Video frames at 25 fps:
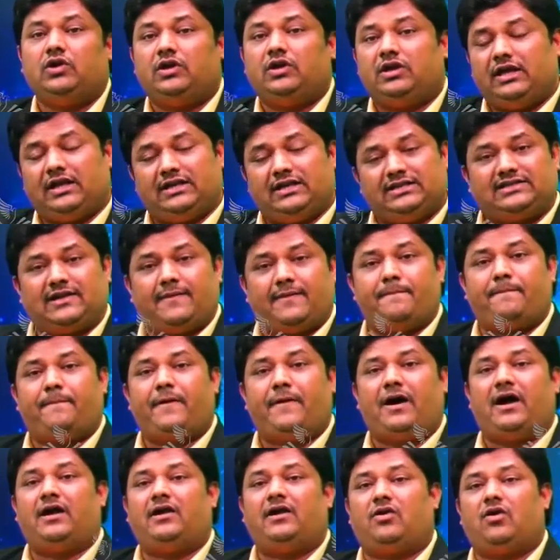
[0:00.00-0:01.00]
In some
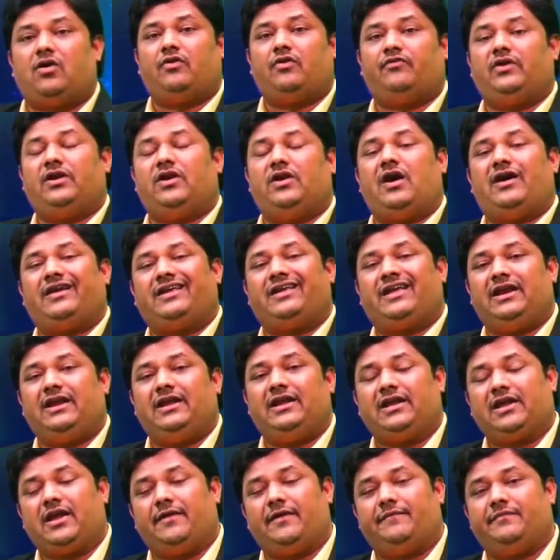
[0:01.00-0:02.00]
part
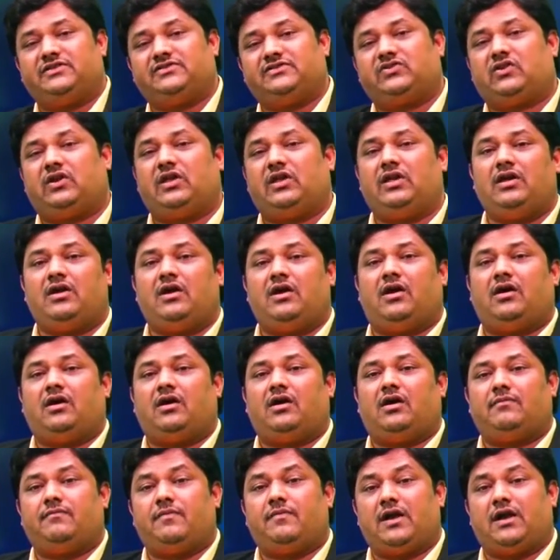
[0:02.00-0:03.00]
inorganic chemistry
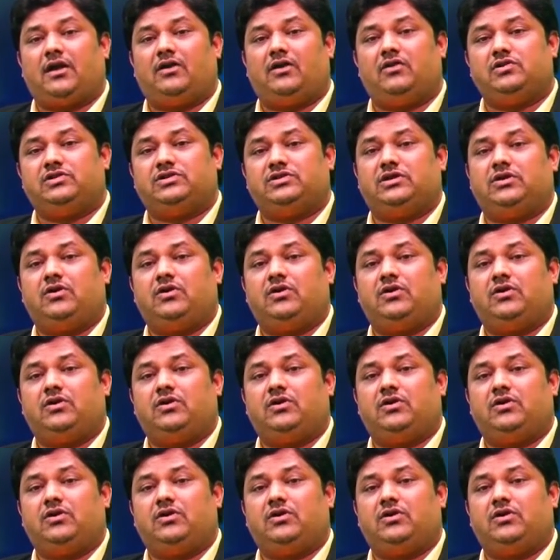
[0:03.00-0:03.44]
or biology,